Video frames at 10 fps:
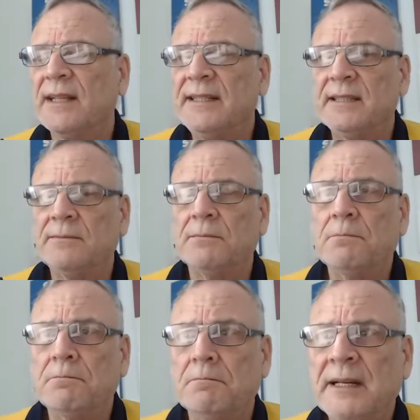they didn't
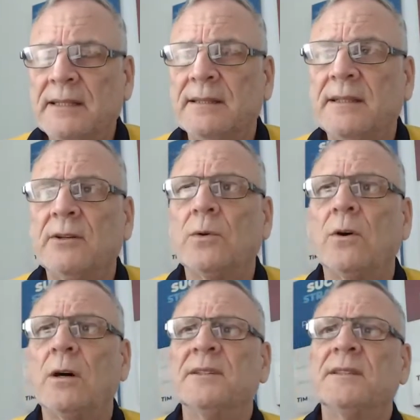meet the
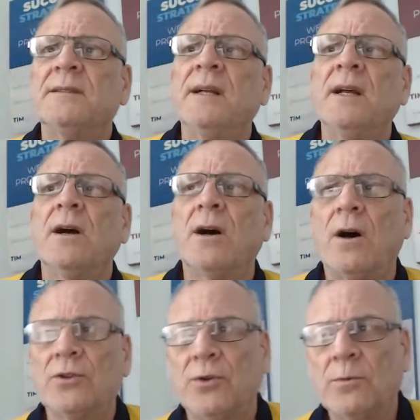requirements. And
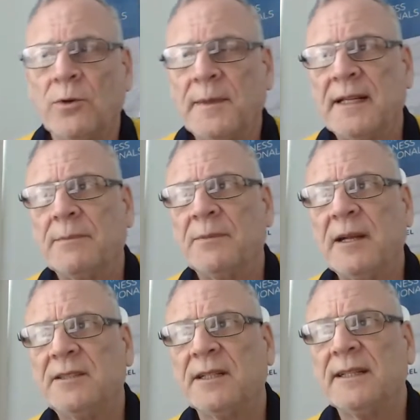I'll talk more about that, but
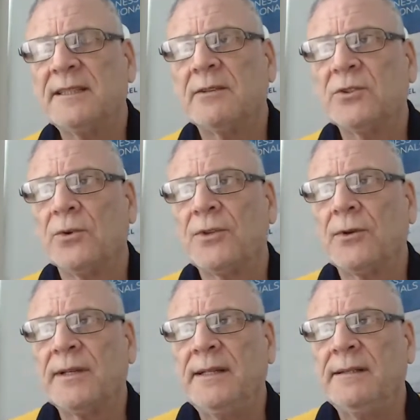basically, so it's
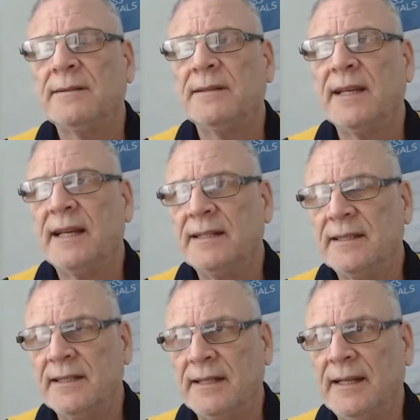authority and
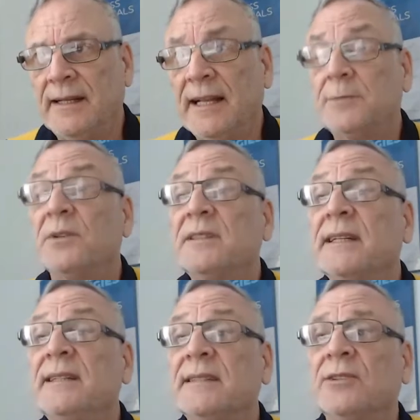
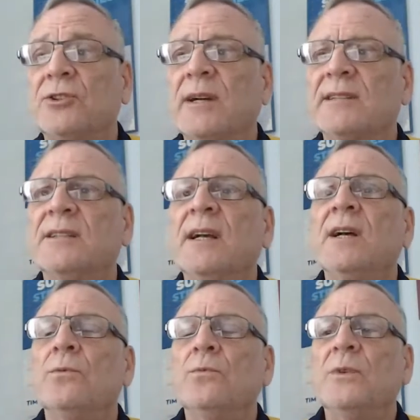expertise and trust,
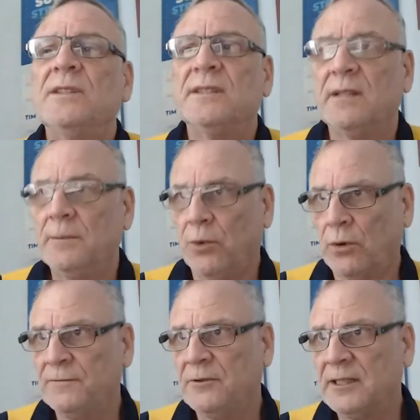which is
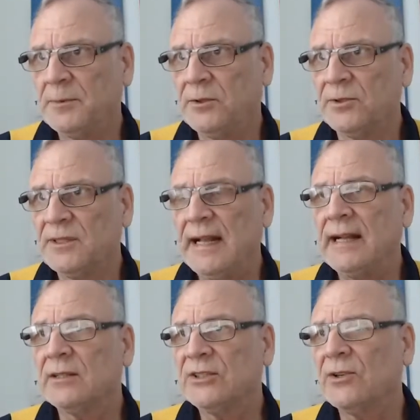important for us because
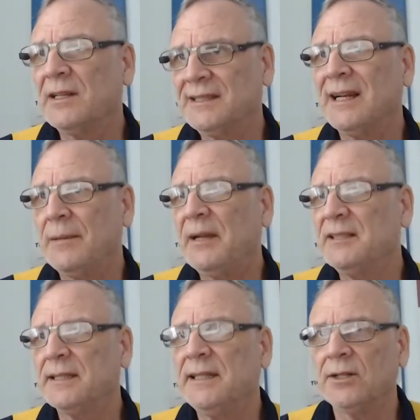our sites are
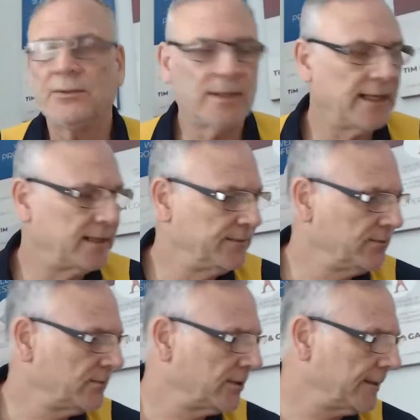basically health related,
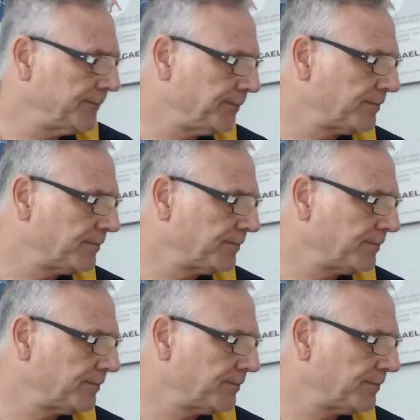right?